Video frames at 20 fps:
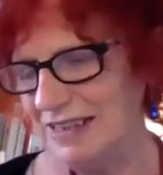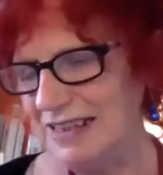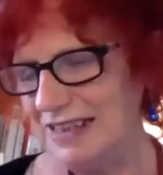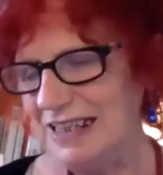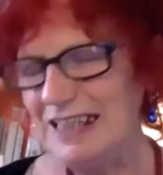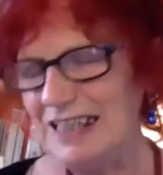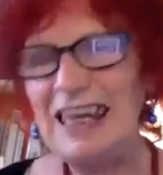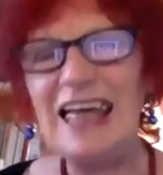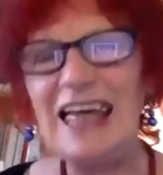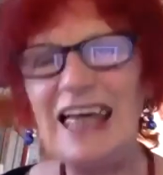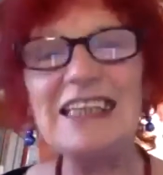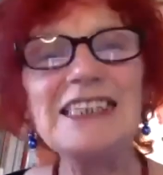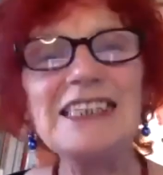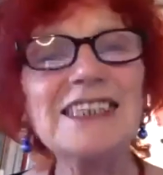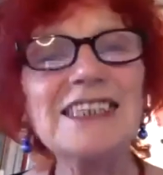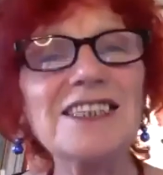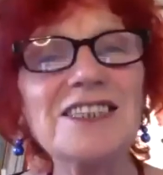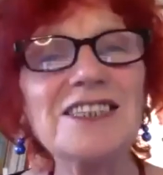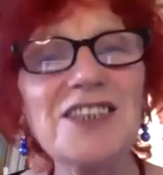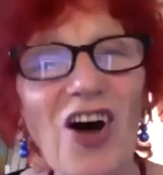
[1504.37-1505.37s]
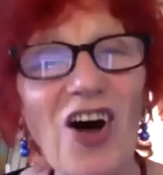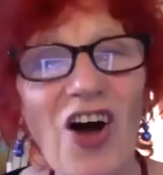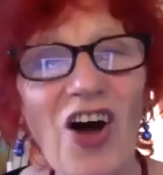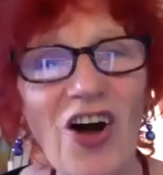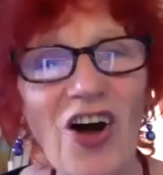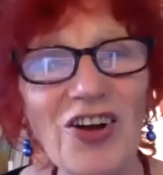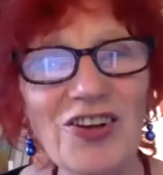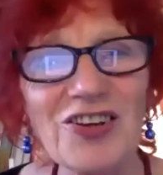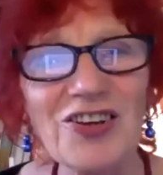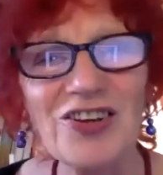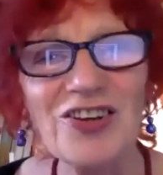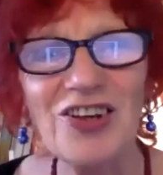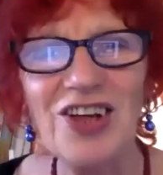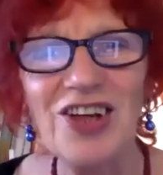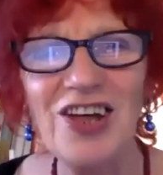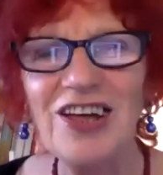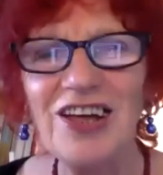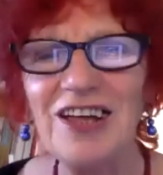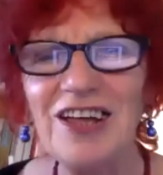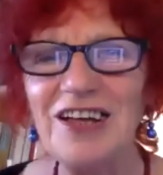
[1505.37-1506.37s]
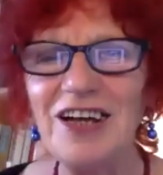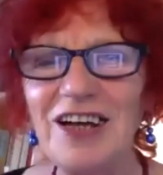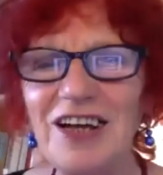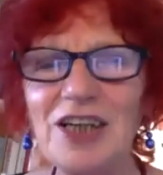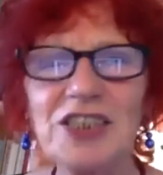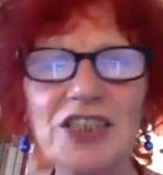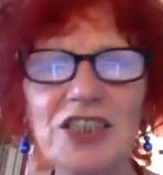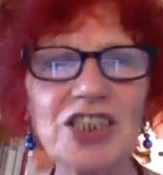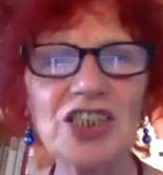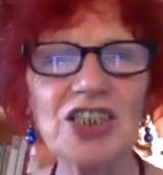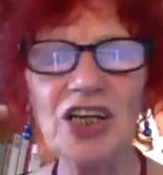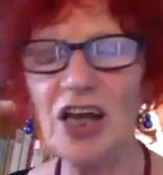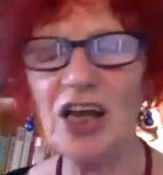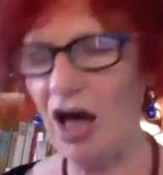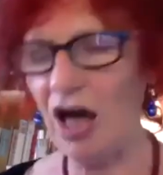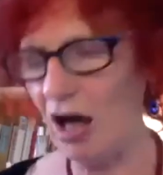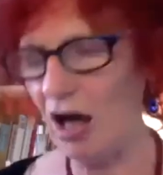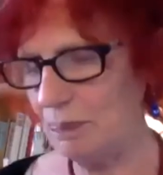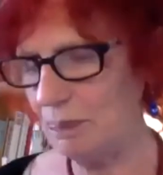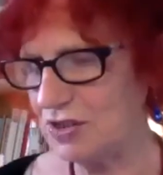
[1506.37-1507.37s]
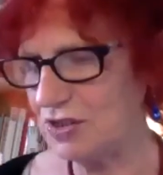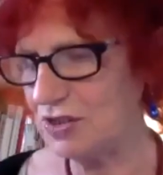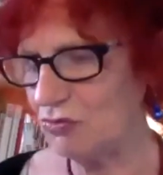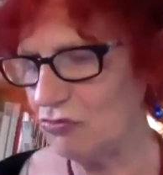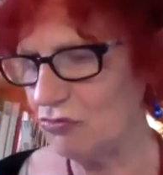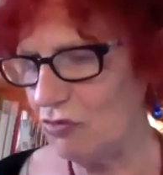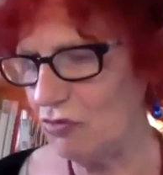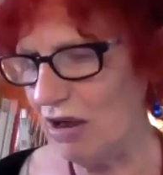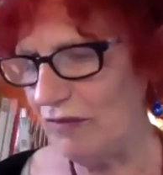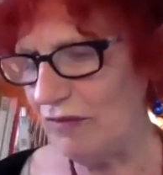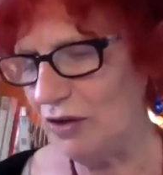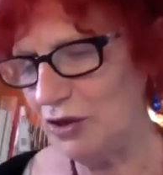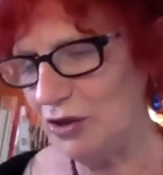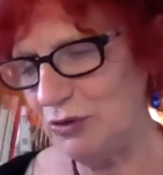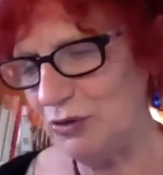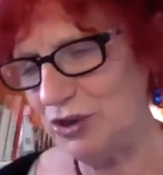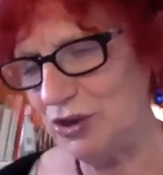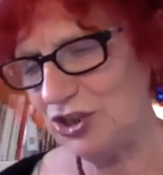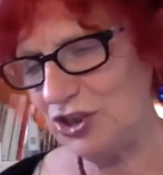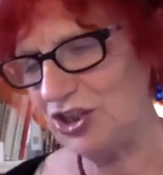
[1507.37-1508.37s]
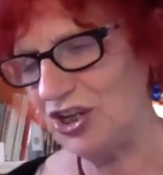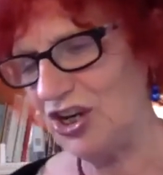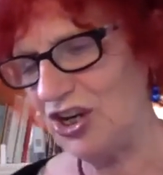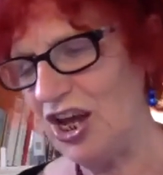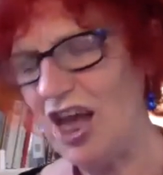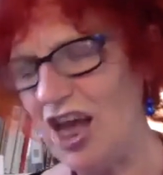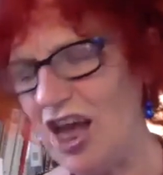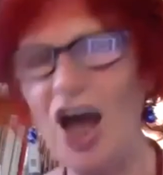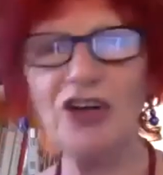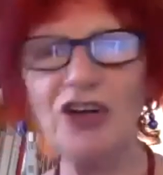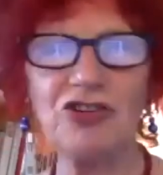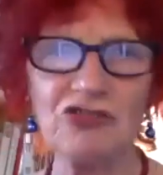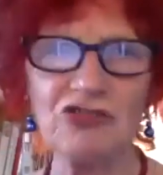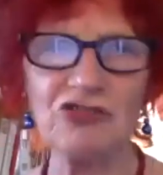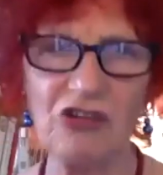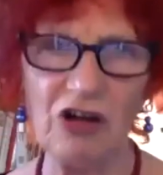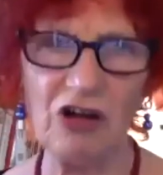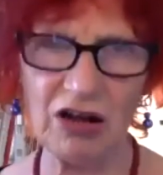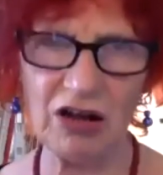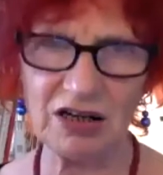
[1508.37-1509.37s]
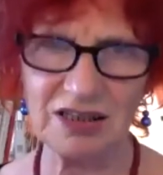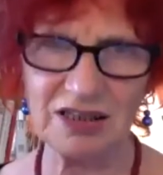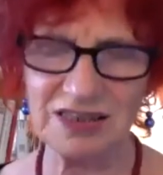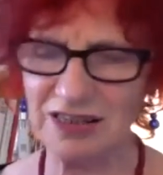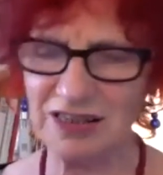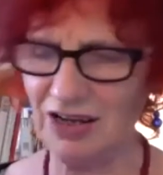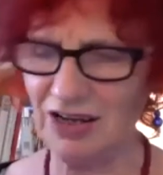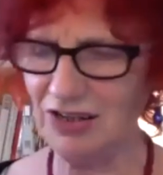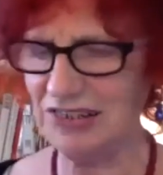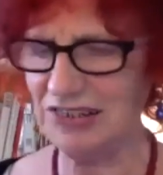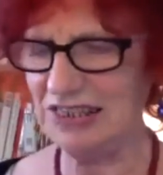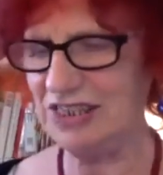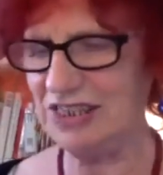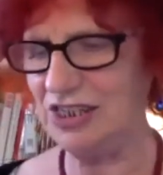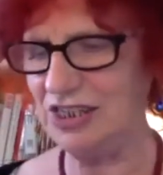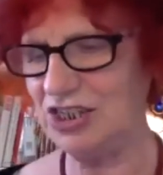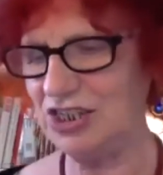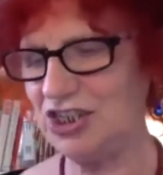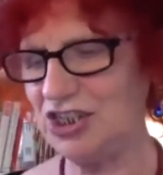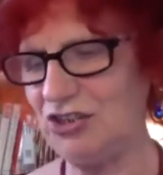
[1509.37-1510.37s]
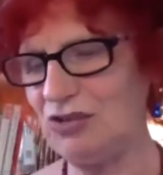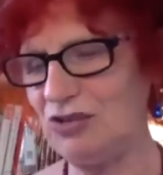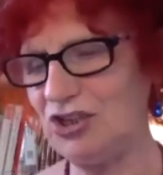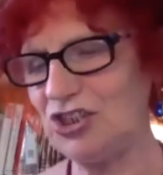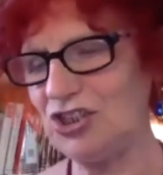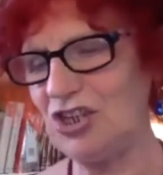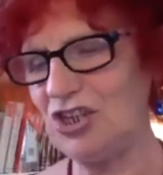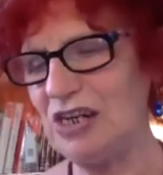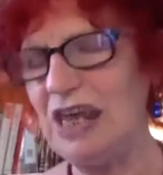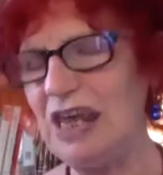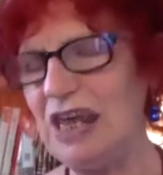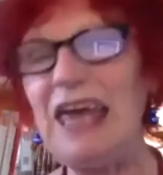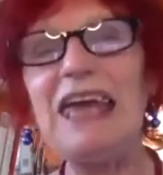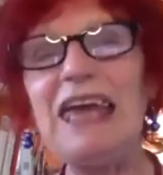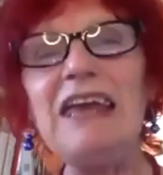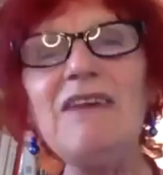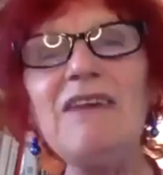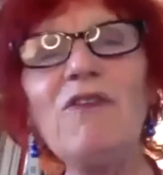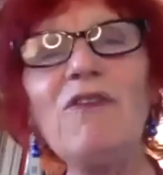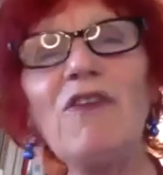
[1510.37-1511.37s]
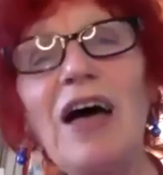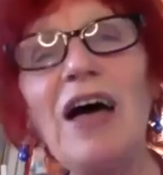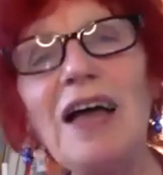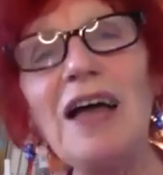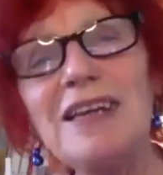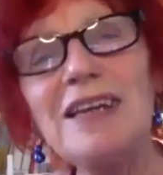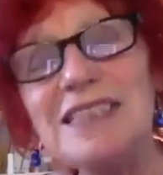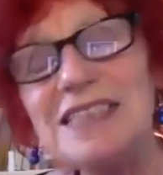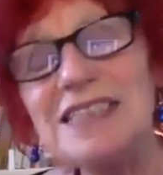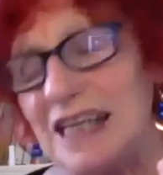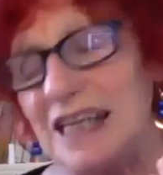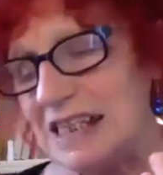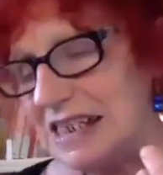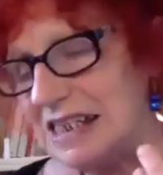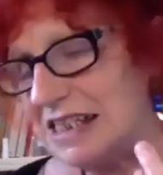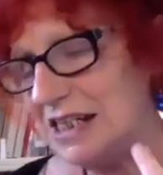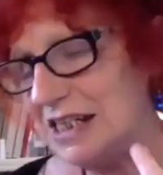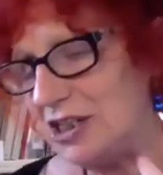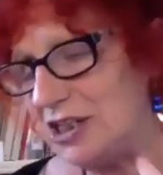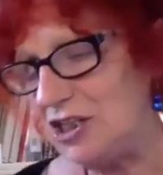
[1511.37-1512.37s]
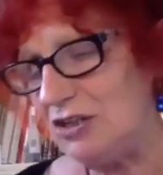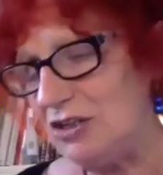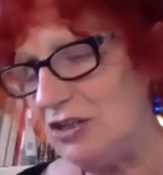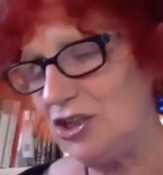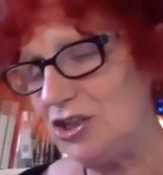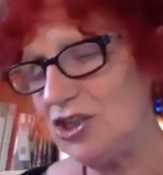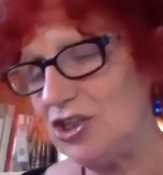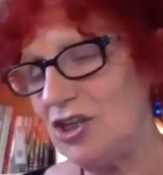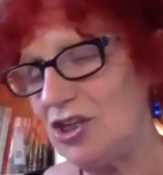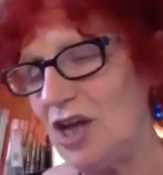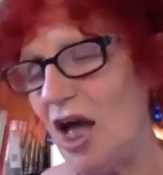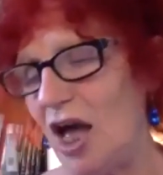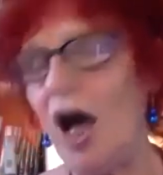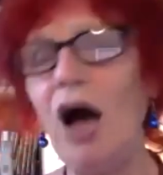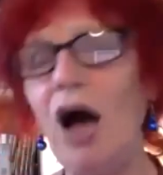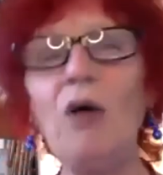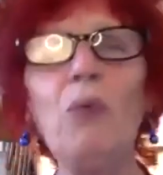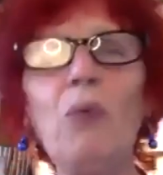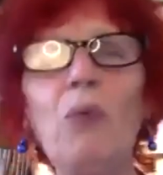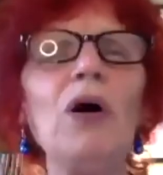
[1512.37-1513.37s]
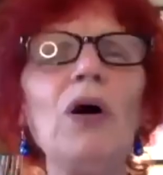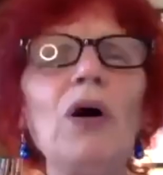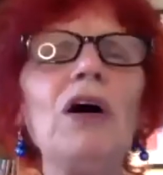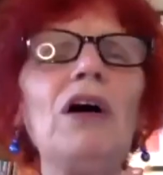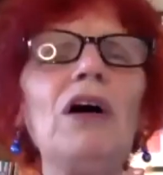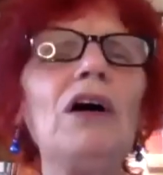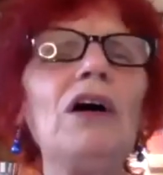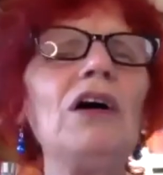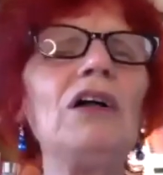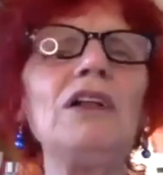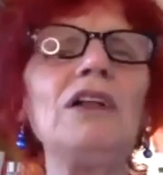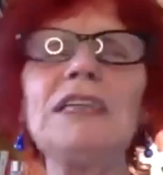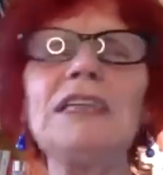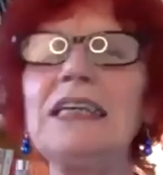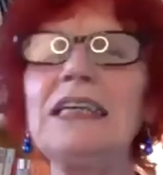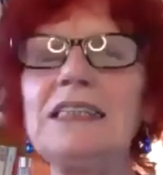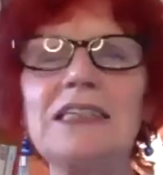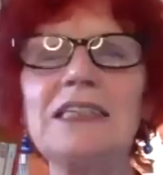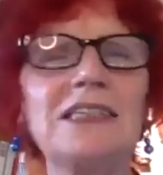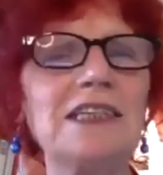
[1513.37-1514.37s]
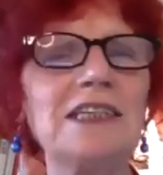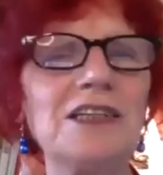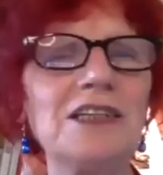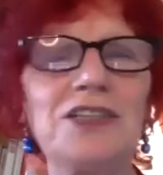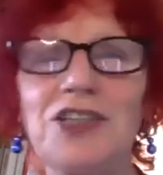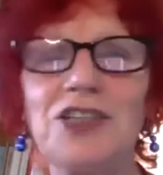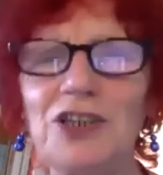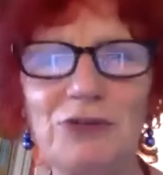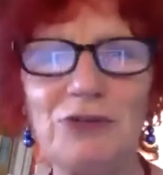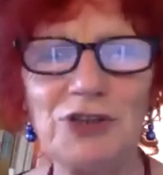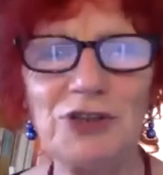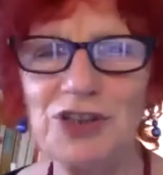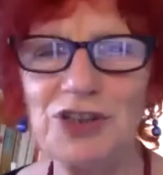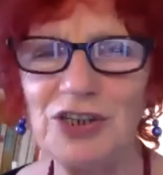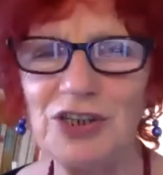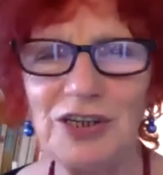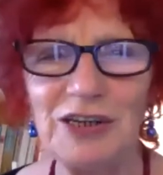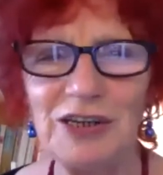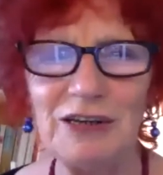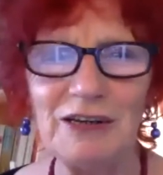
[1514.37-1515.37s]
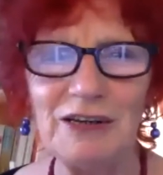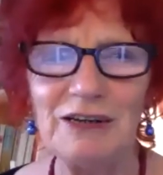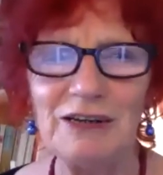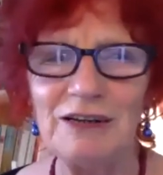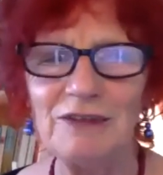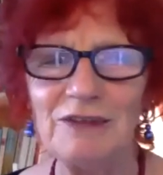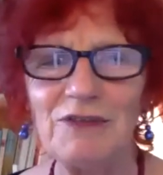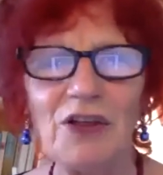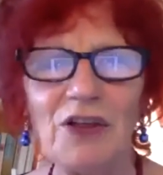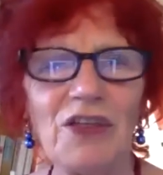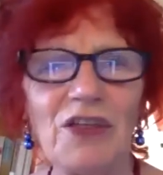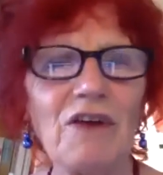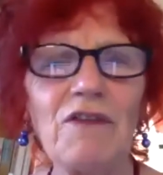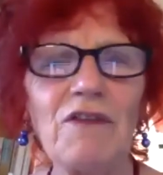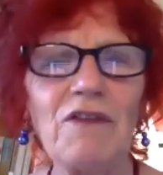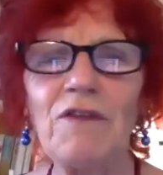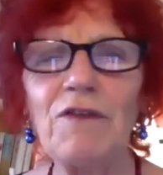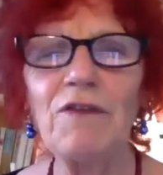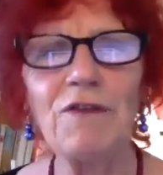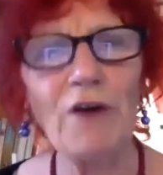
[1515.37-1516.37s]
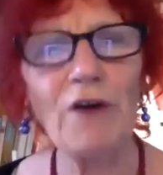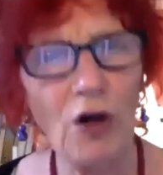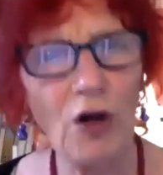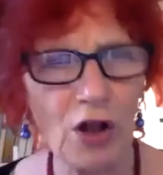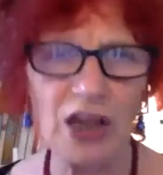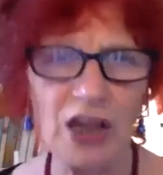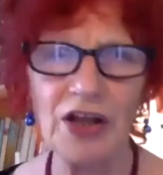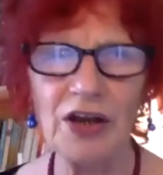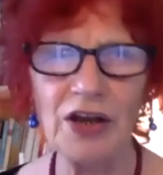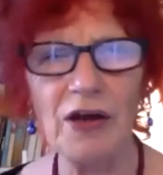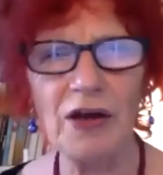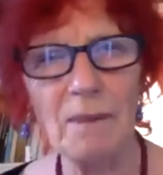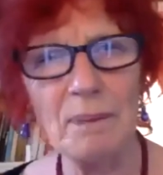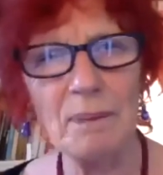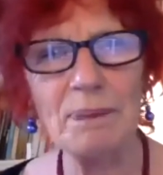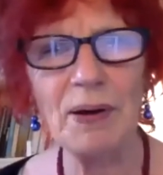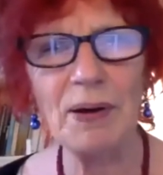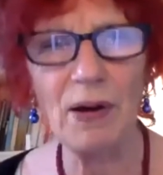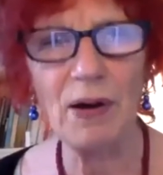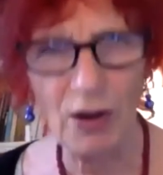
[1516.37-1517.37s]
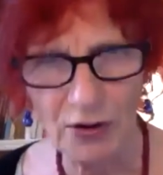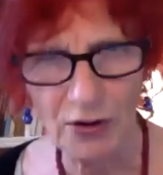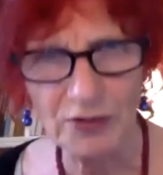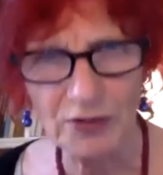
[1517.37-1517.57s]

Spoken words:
Let's start a slob's revolution, a drunk's constitution, invite destitution, a world institution for the fallen apart.